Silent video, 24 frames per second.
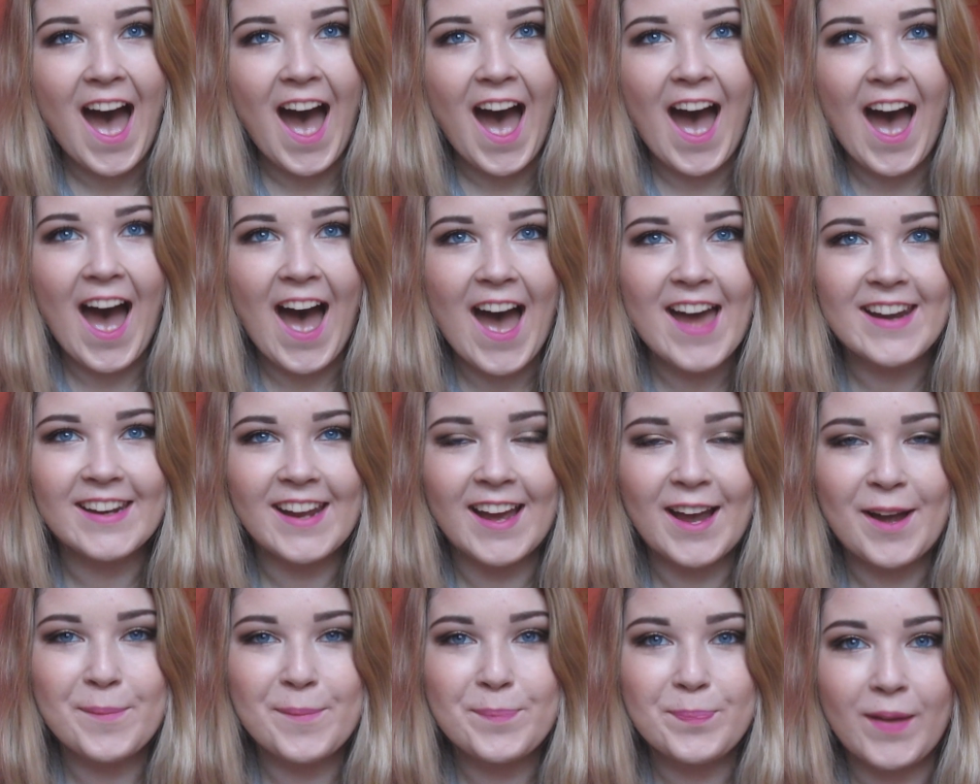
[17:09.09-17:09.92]
And
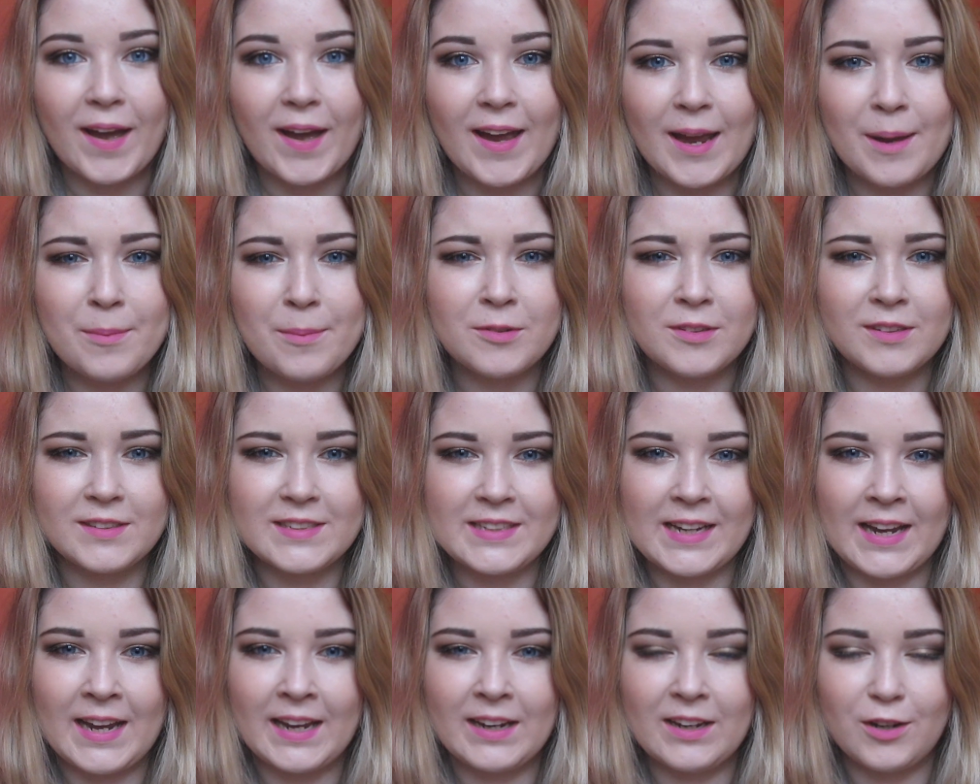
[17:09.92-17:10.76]
I am going to
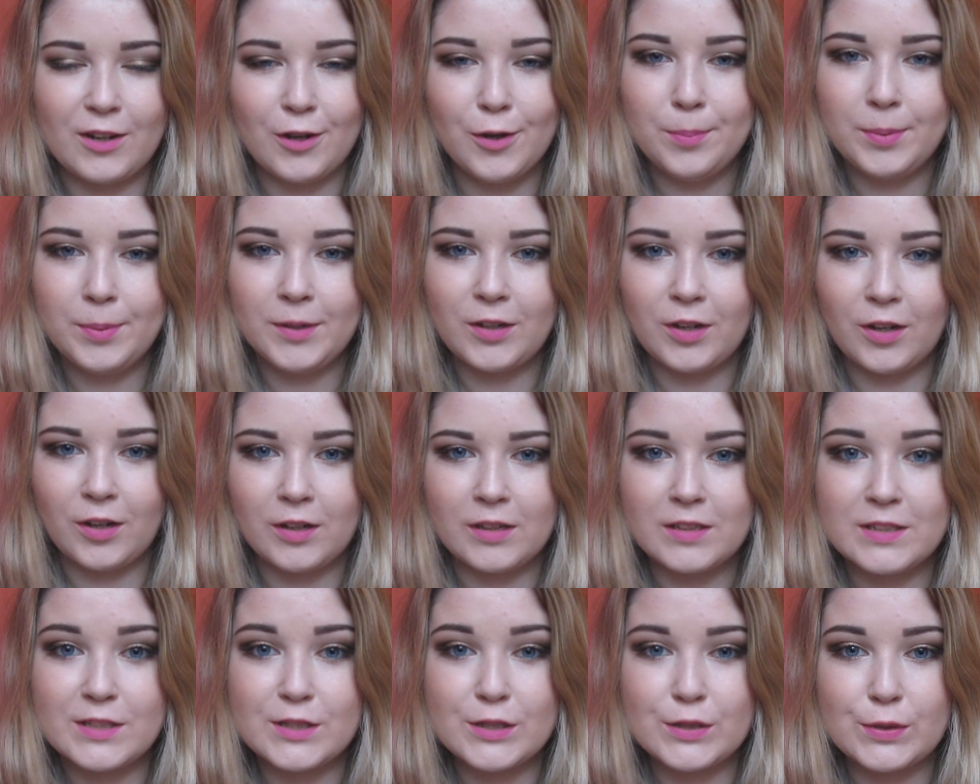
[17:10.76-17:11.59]
tag a couple of
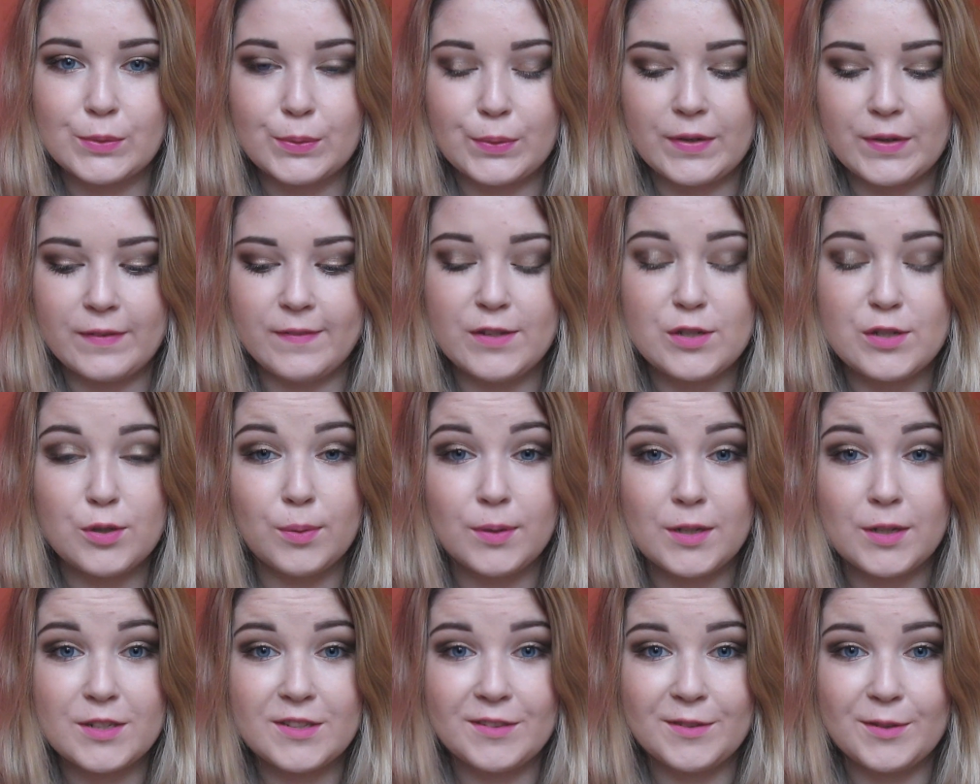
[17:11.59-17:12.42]
girls, so if you don't
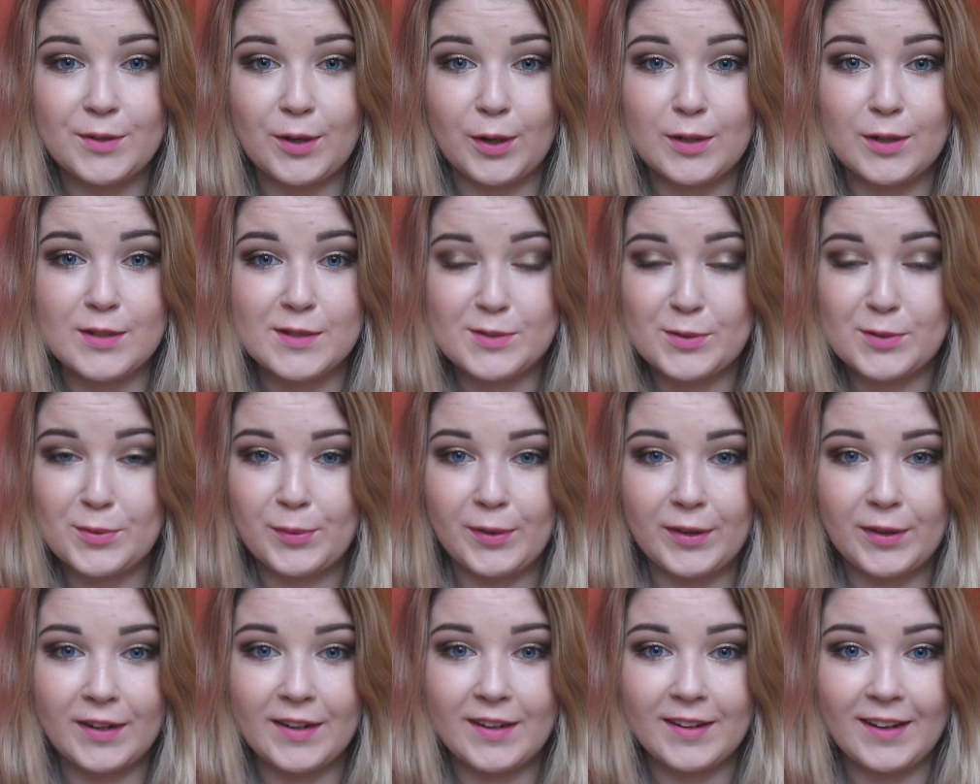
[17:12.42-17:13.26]
want to do girls, don't
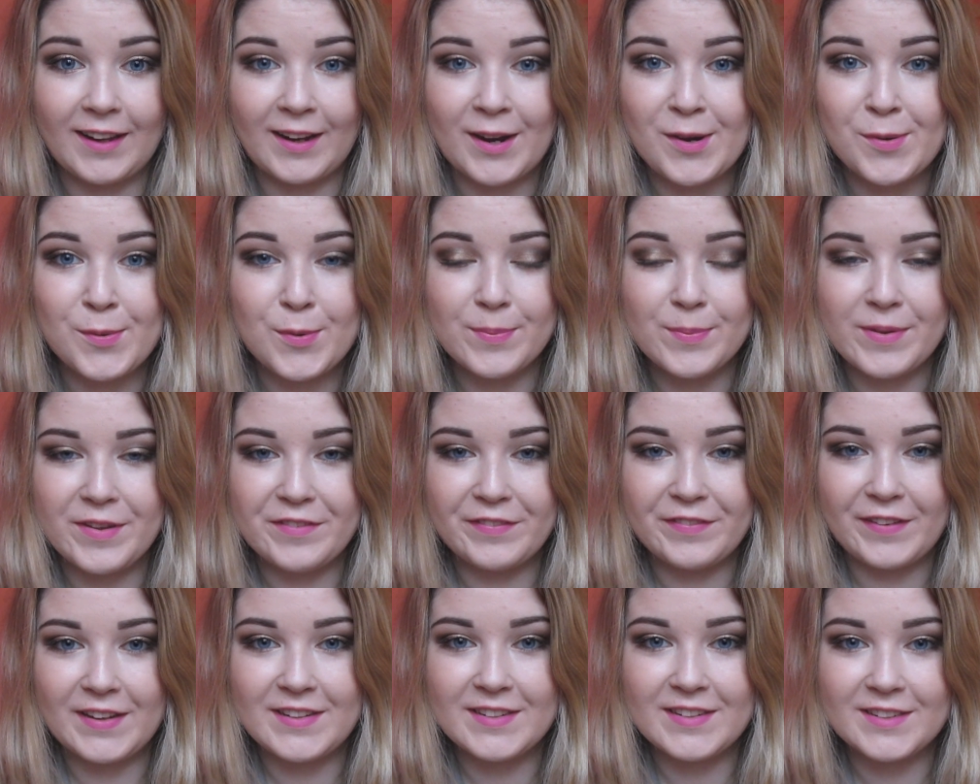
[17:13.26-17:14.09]
worry, like I won't be
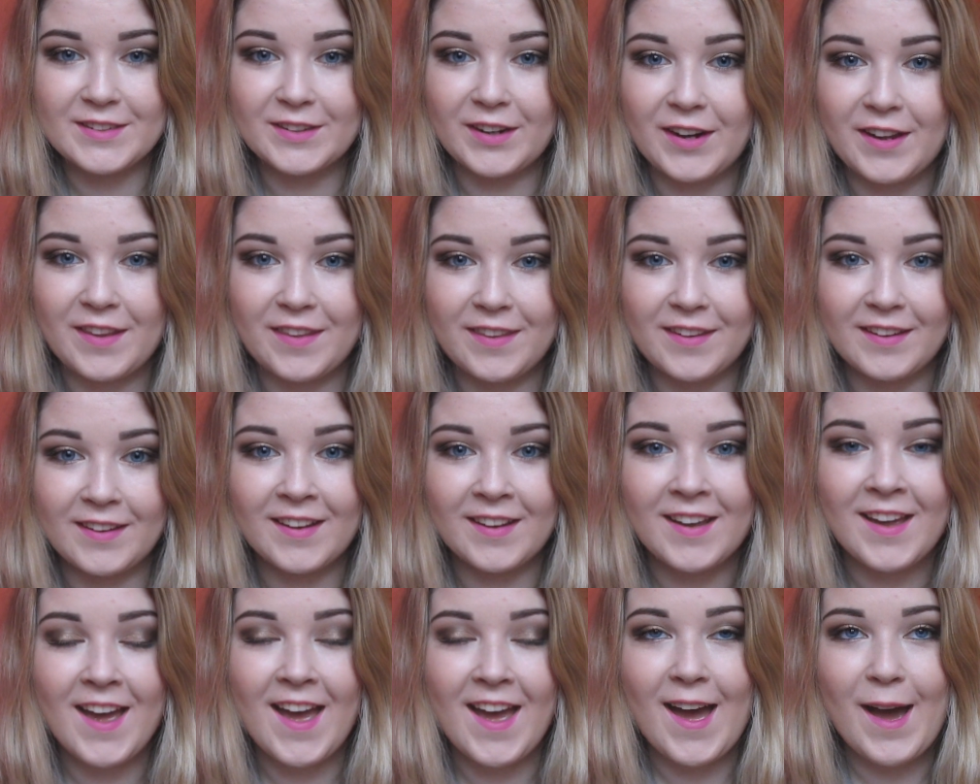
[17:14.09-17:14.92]
offended or anything,
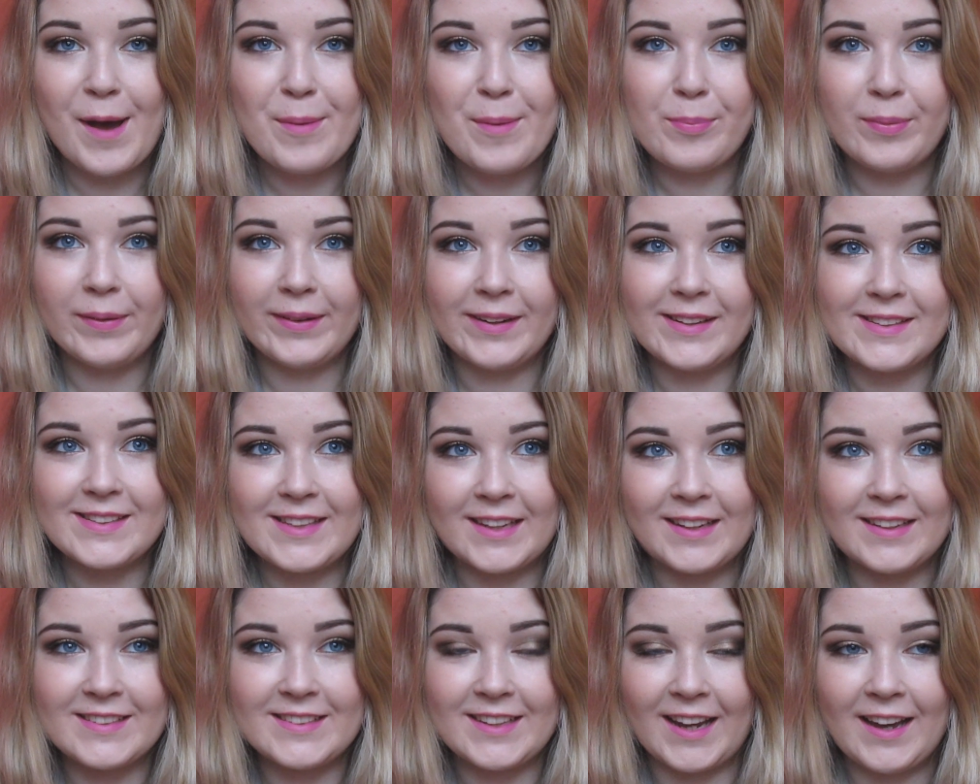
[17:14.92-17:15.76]
but I said
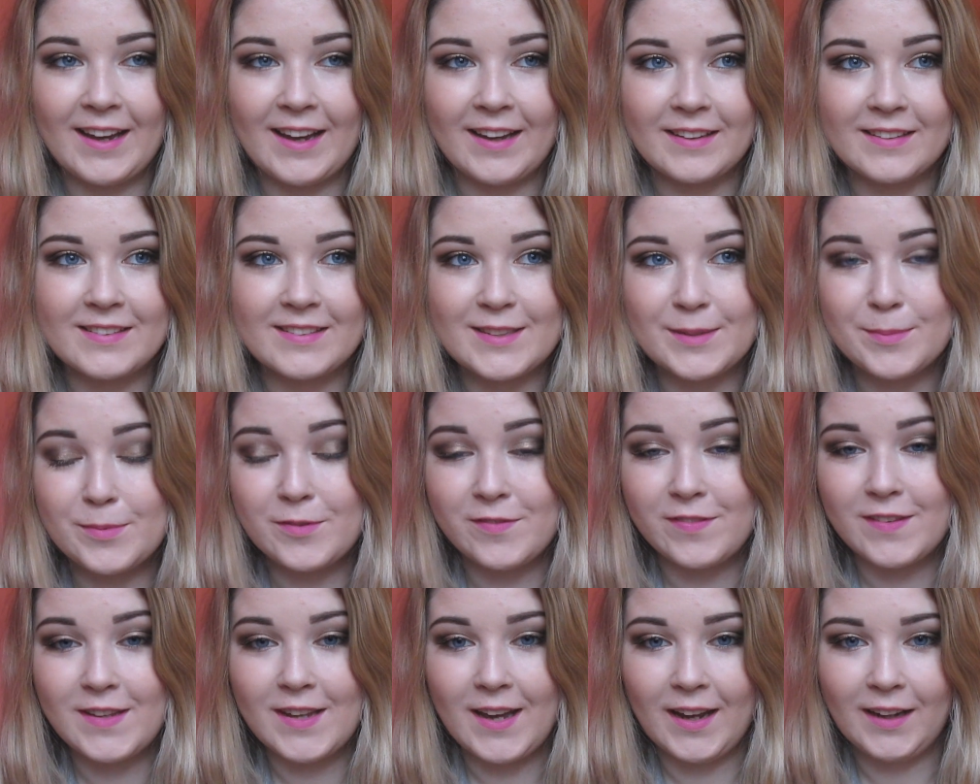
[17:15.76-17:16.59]
I'd tag some
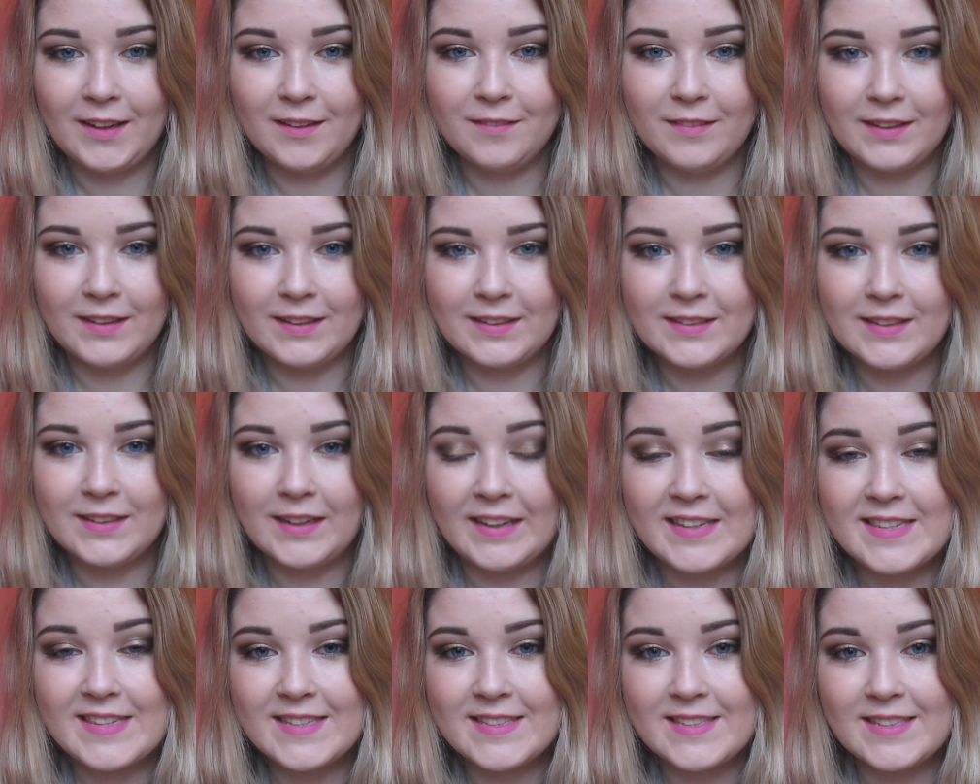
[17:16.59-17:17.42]
of you anyway
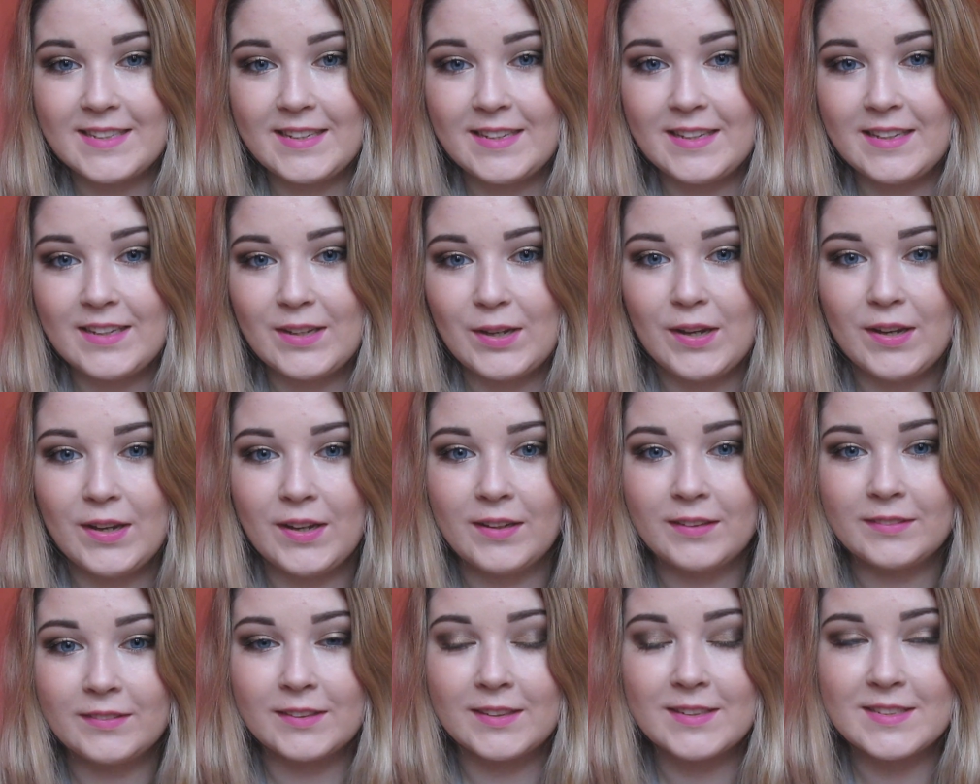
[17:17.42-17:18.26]
and see,
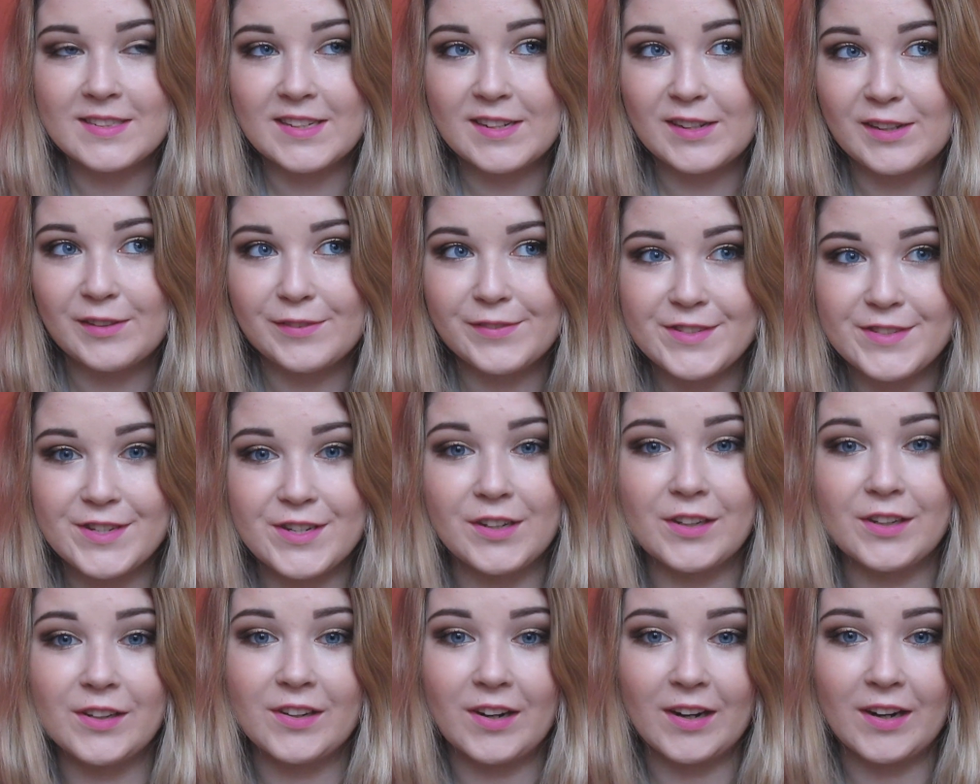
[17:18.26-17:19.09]
because I'd love to
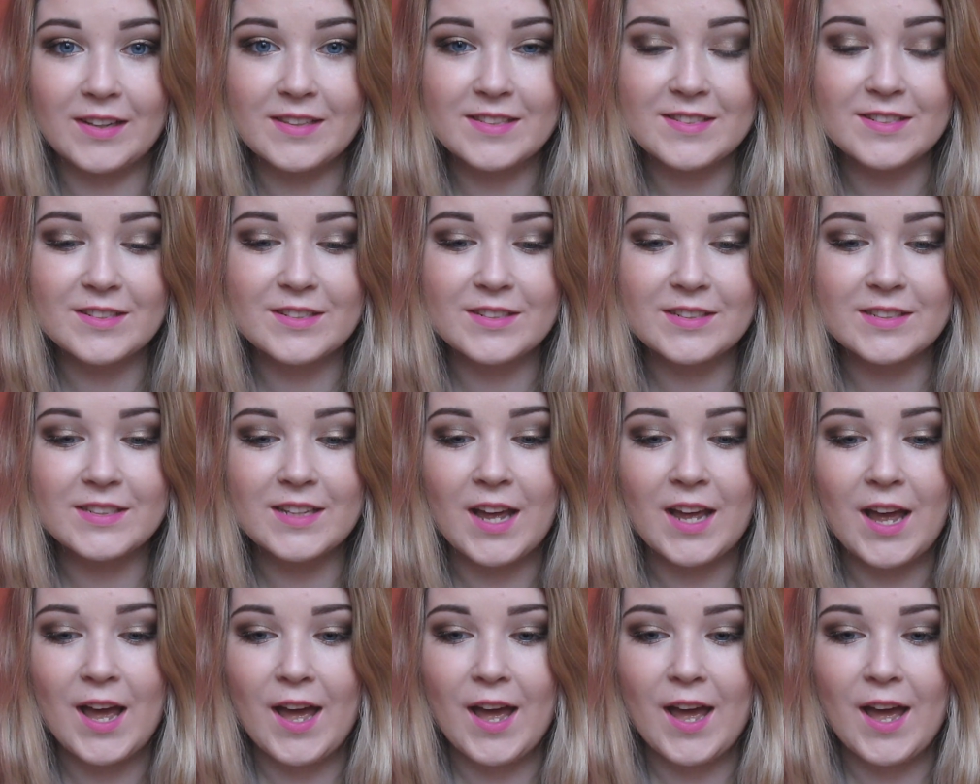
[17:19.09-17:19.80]
hear your answers.